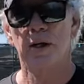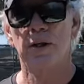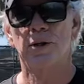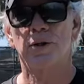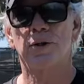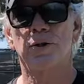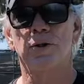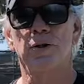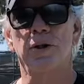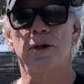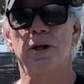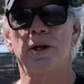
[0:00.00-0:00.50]

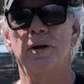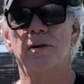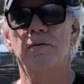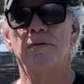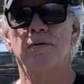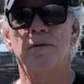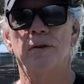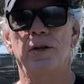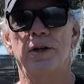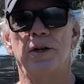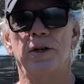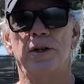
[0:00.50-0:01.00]
sleeve
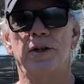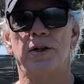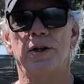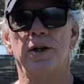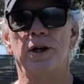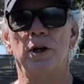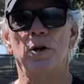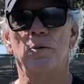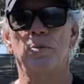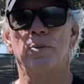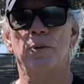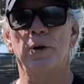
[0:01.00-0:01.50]
is
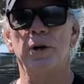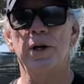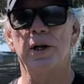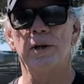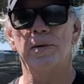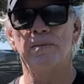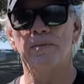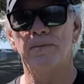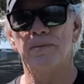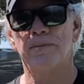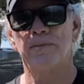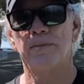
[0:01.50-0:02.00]

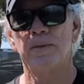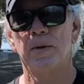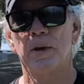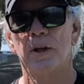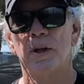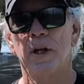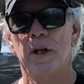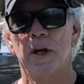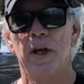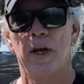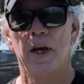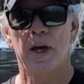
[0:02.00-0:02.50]
neoprene,
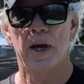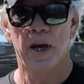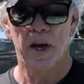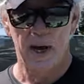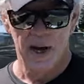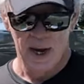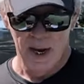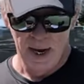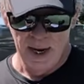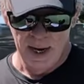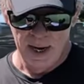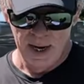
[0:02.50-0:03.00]

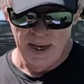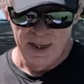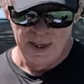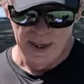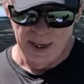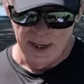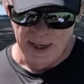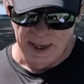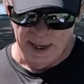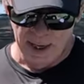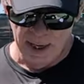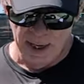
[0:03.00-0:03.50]
and
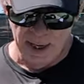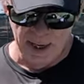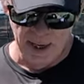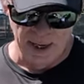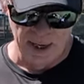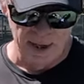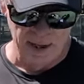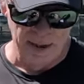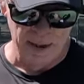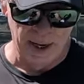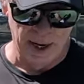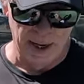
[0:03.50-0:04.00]

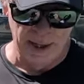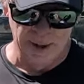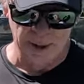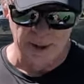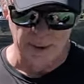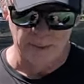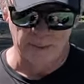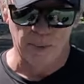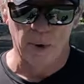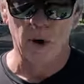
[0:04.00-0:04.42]
that is in